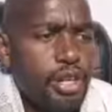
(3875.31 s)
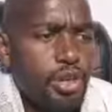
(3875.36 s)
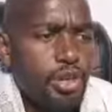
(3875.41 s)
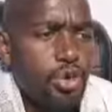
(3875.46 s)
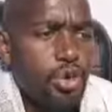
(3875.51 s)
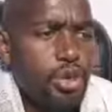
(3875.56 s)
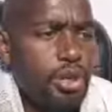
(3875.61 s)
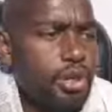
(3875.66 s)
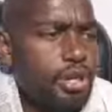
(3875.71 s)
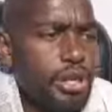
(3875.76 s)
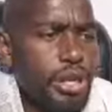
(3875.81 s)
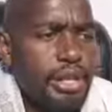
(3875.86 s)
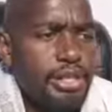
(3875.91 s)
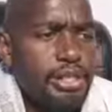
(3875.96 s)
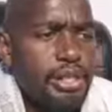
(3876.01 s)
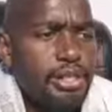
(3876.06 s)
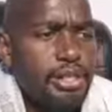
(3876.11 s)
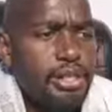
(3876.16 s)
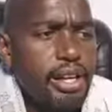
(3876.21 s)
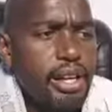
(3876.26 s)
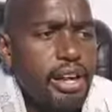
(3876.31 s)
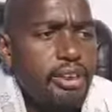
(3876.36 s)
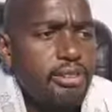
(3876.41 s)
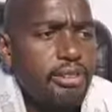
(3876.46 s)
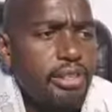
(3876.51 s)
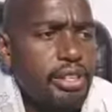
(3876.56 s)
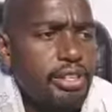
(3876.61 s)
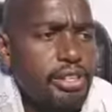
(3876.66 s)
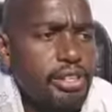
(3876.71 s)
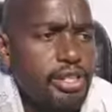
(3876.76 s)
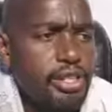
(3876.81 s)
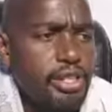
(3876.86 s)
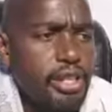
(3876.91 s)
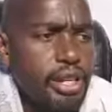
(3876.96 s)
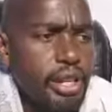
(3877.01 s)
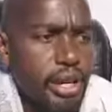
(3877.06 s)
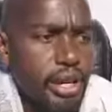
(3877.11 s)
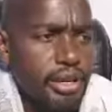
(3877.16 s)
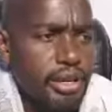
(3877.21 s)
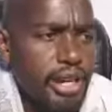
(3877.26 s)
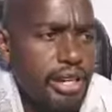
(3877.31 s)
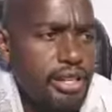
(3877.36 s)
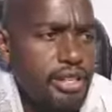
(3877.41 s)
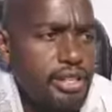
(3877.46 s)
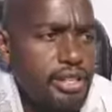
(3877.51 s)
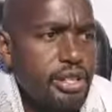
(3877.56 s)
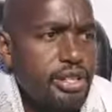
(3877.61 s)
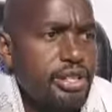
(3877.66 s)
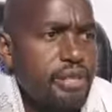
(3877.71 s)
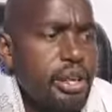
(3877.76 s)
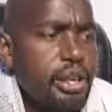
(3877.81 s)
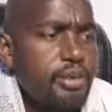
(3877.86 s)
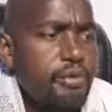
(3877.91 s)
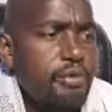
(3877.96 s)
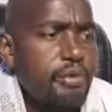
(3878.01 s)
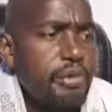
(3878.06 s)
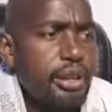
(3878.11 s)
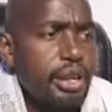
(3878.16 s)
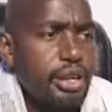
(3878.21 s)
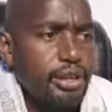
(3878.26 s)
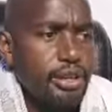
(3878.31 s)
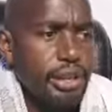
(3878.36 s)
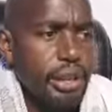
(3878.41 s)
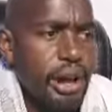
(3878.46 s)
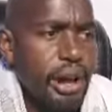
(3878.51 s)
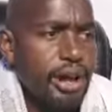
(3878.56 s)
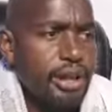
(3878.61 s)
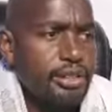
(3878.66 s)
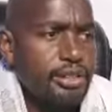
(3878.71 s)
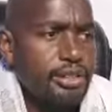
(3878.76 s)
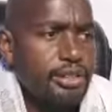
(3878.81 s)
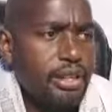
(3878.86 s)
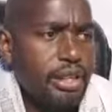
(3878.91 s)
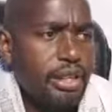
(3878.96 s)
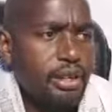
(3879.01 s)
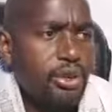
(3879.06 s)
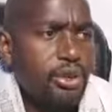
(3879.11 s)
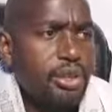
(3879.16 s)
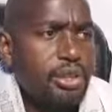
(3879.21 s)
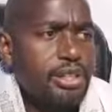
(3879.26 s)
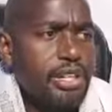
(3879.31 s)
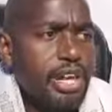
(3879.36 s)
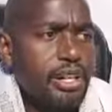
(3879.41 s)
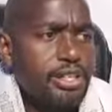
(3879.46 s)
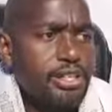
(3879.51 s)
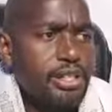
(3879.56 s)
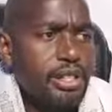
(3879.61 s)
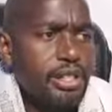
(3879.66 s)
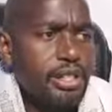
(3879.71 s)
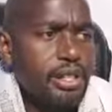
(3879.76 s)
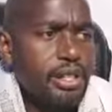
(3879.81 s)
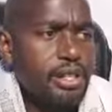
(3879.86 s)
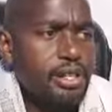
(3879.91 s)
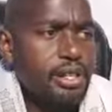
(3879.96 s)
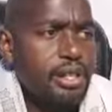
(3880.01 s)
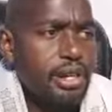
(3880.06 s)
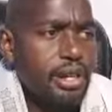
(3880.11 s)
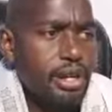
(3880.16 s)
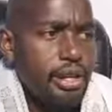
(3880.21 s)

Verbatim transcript: who created the heavens and that is in them, the earth and all that is in it,